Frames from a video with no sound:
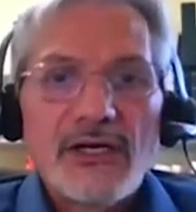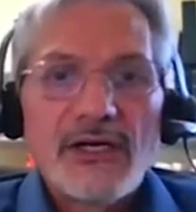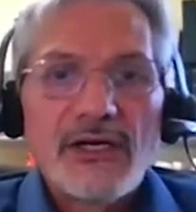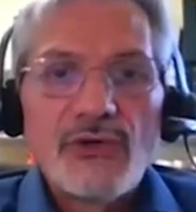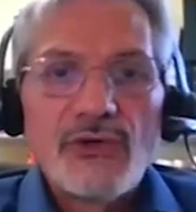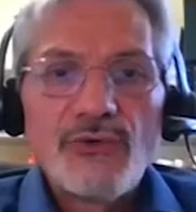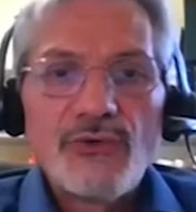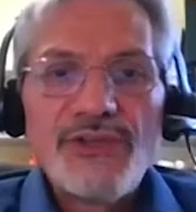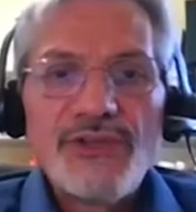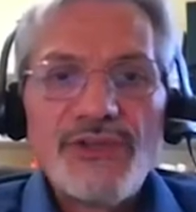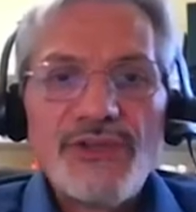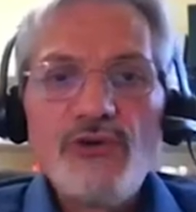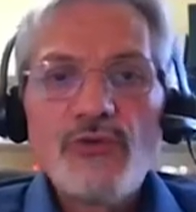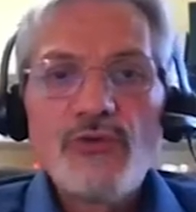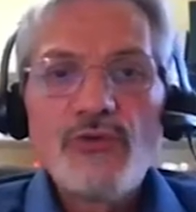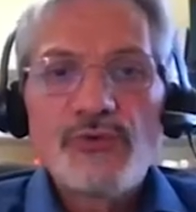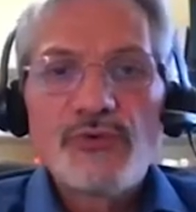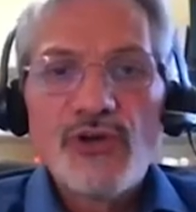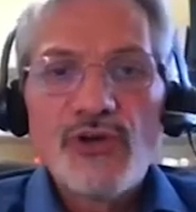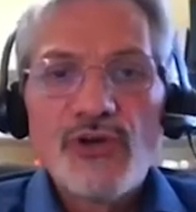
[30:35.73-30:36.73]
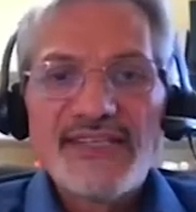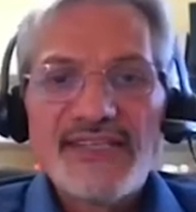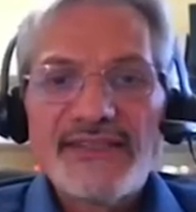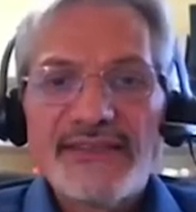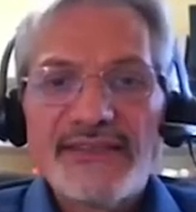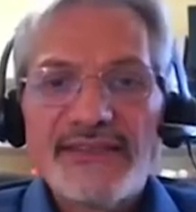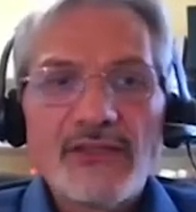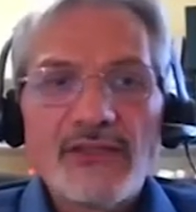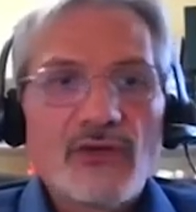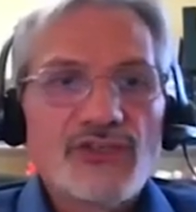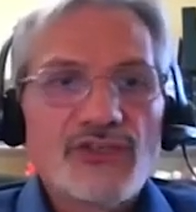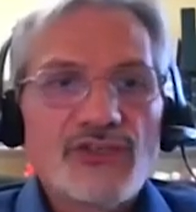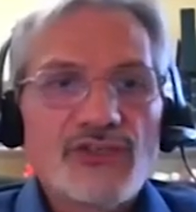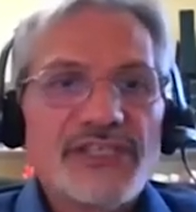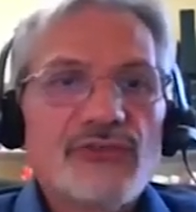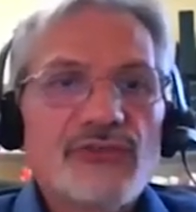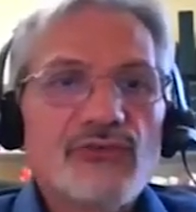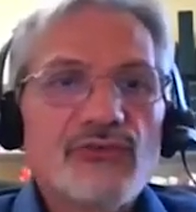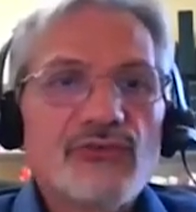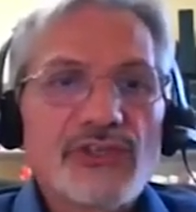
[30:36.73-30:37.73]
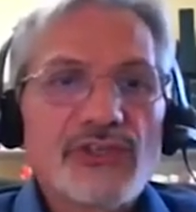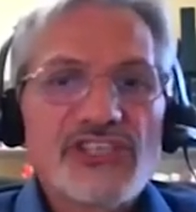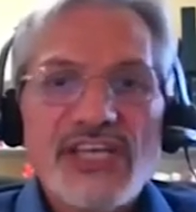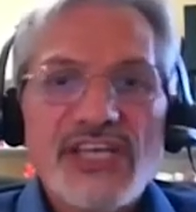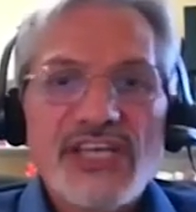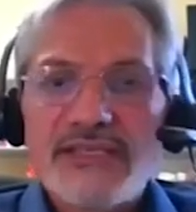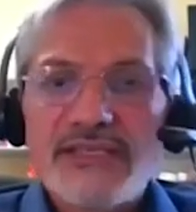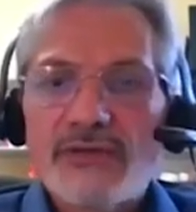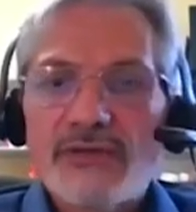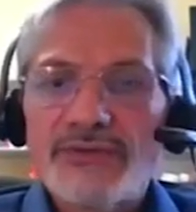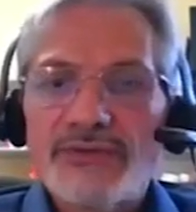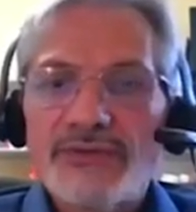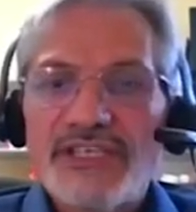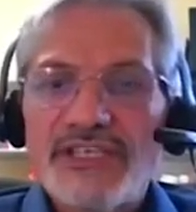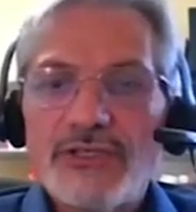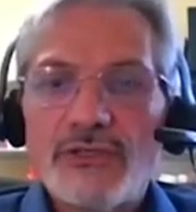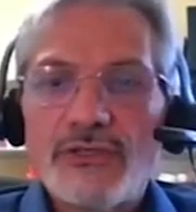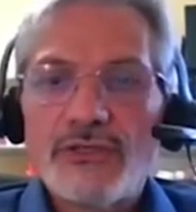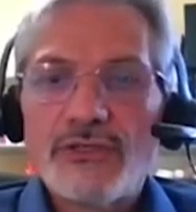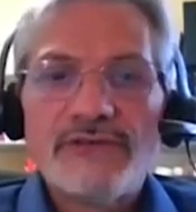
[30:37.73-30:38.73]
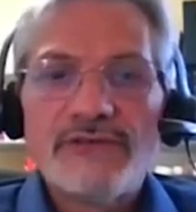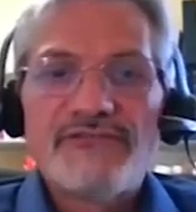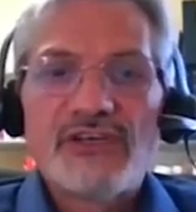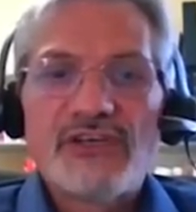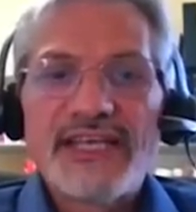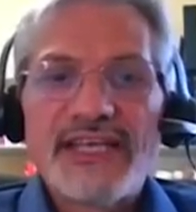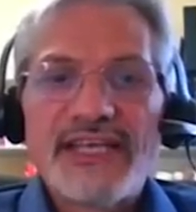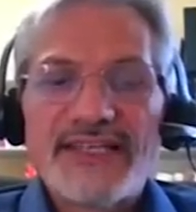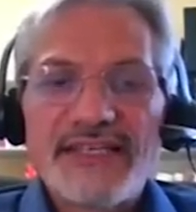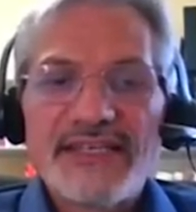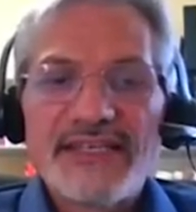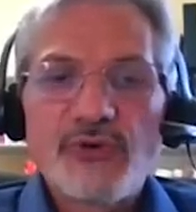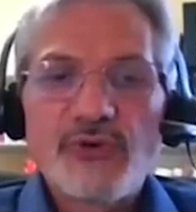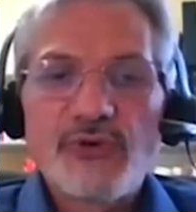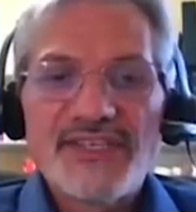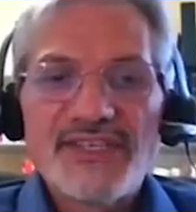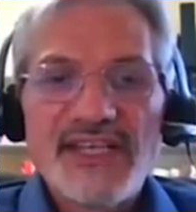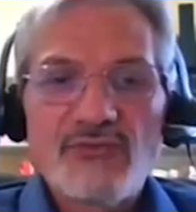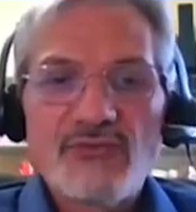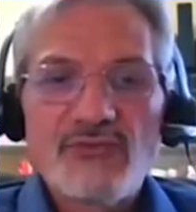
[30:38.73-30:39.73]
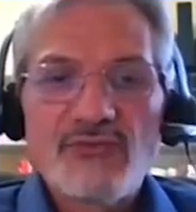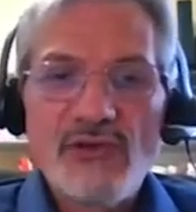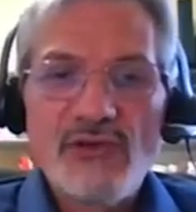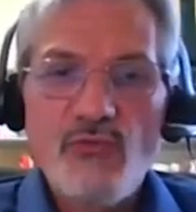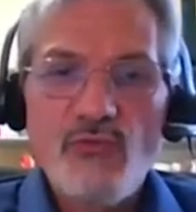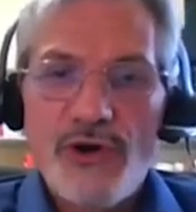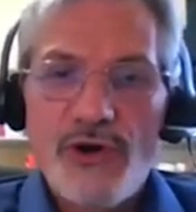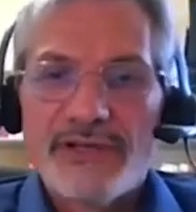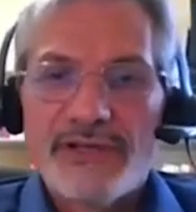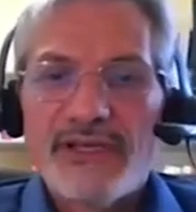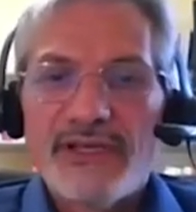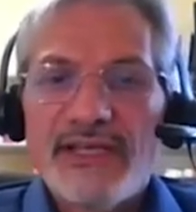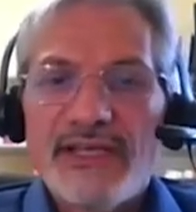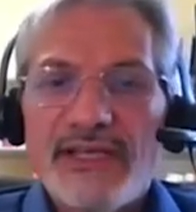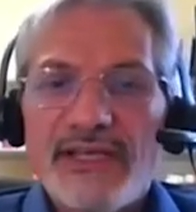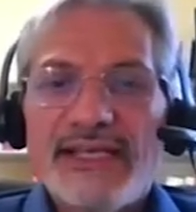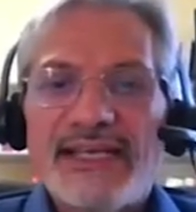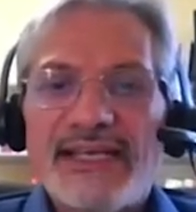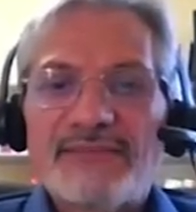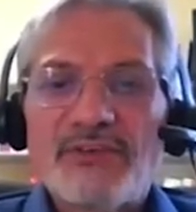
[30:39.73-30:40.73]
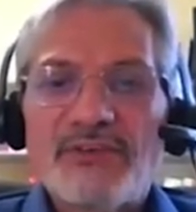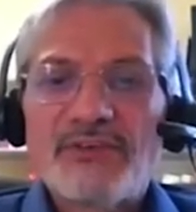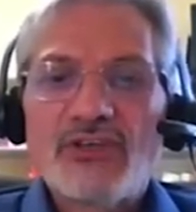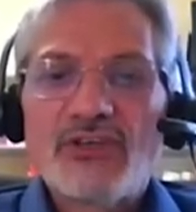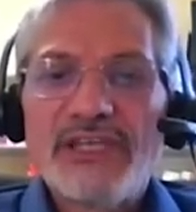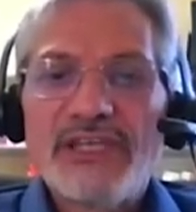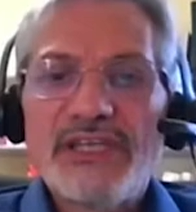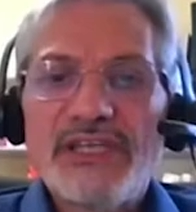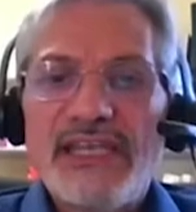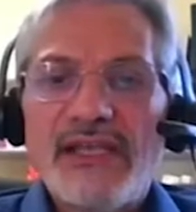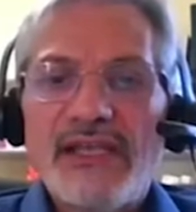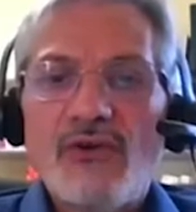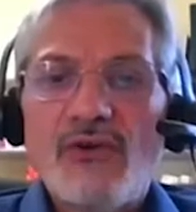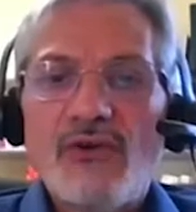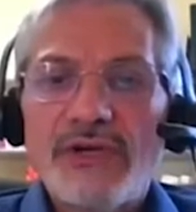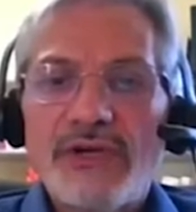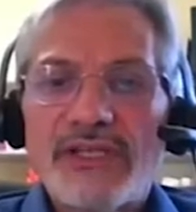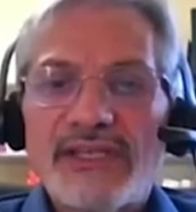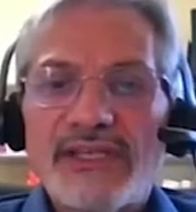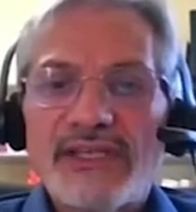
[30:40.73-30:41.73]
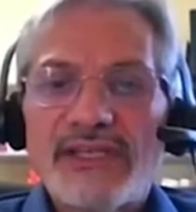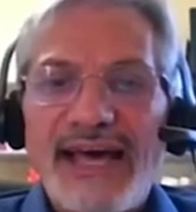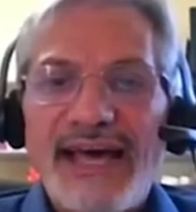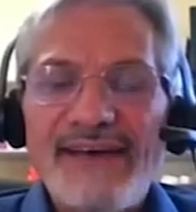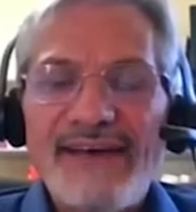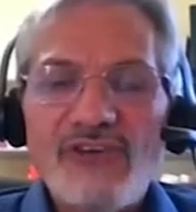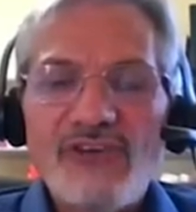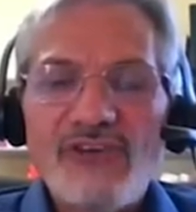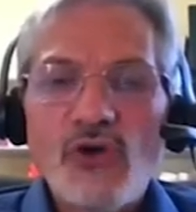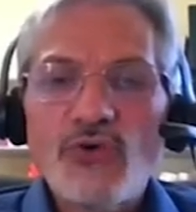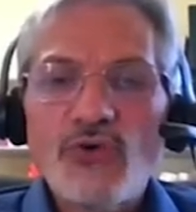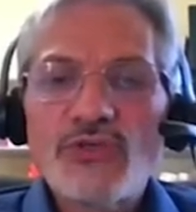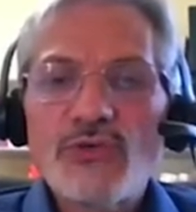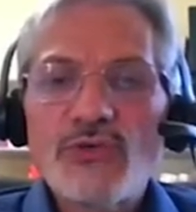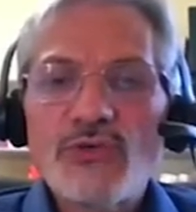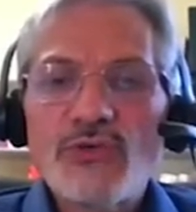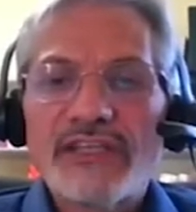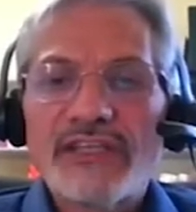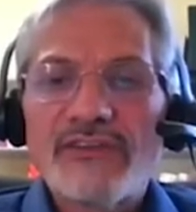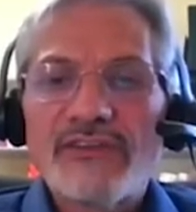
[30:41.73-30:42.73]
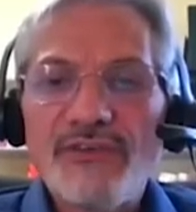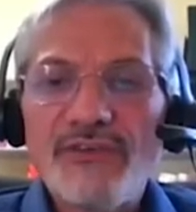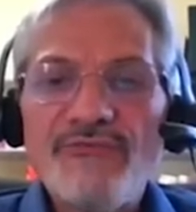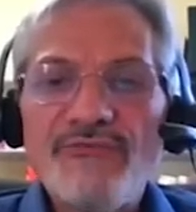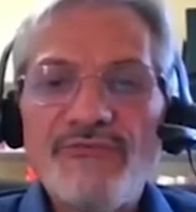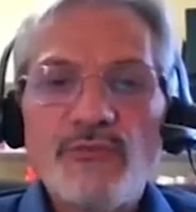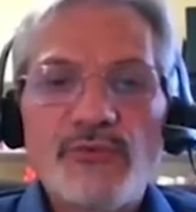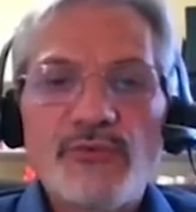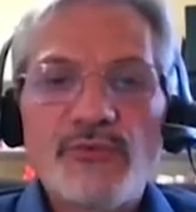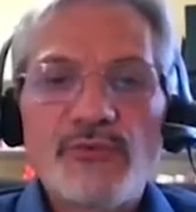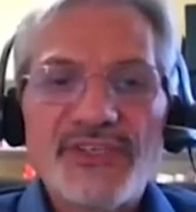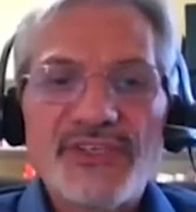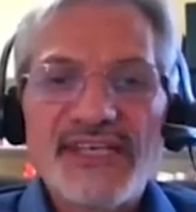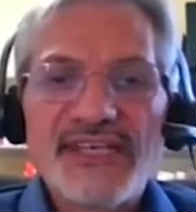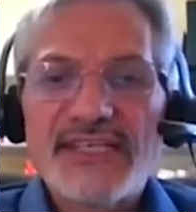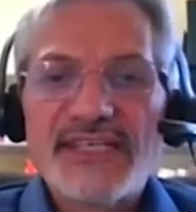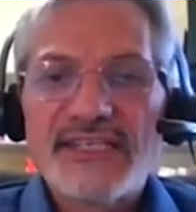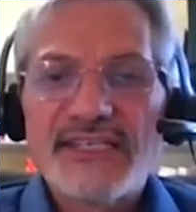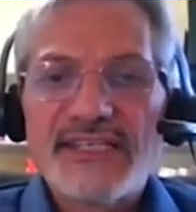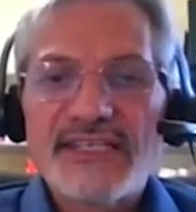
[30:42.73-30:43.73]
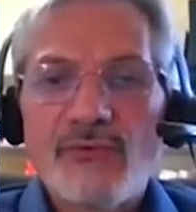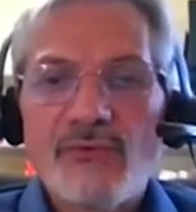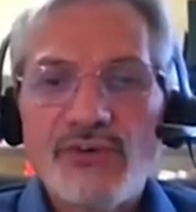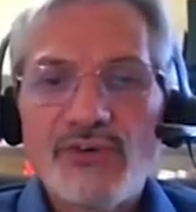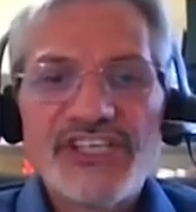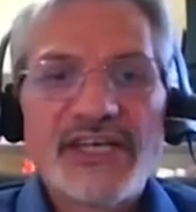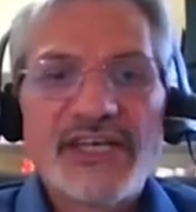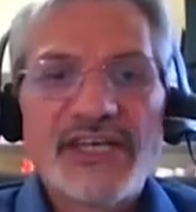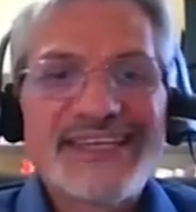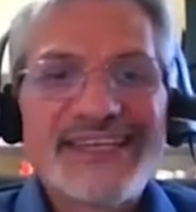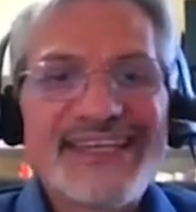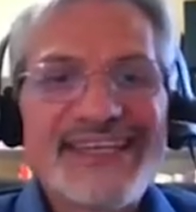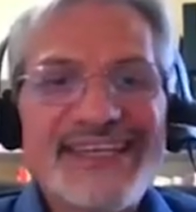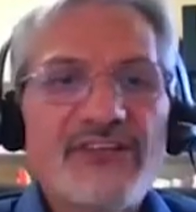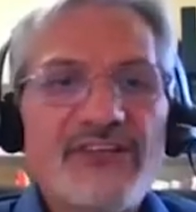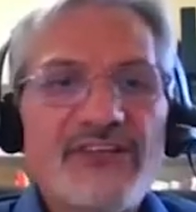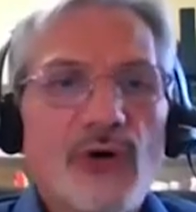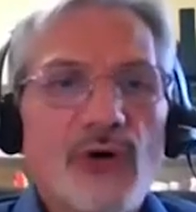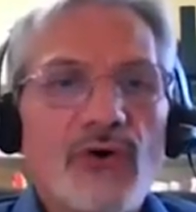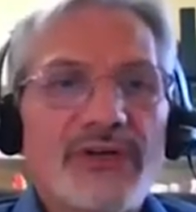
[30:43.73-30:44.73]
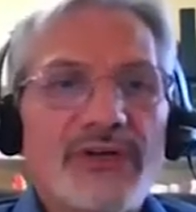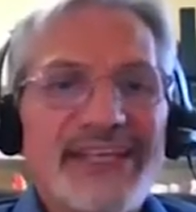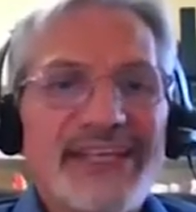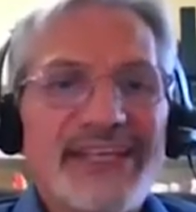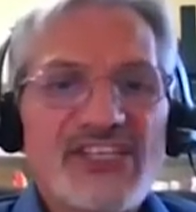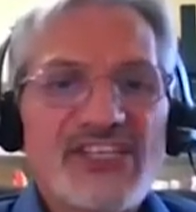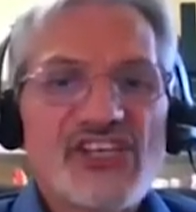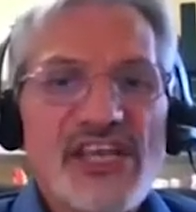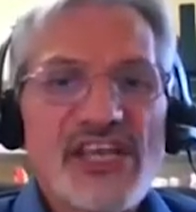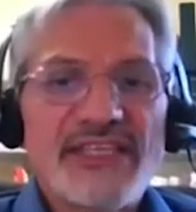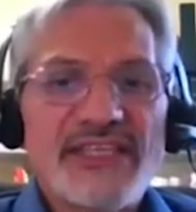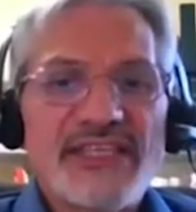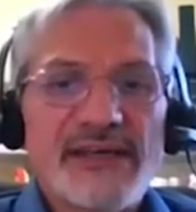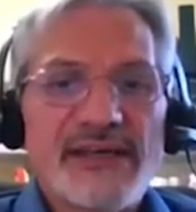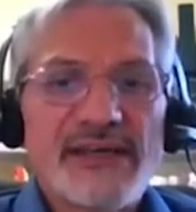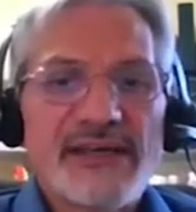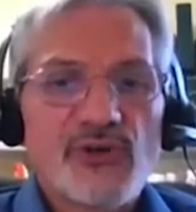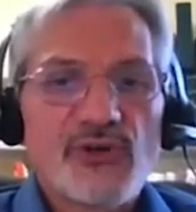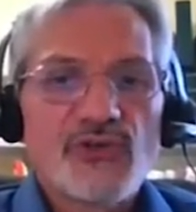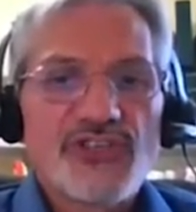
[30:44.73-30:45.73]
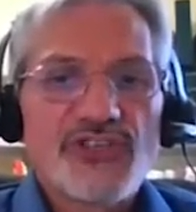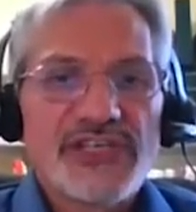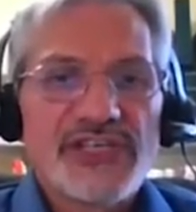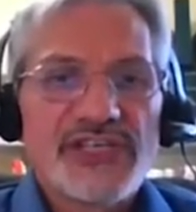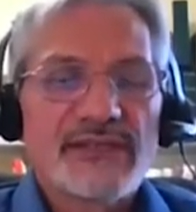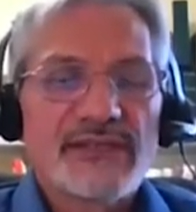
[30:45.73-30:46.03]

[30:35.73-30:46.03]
Review process and technology. Do not just consider the legacy process will work. Especially have a close look at the review process, which can kill your next-gen DITA project.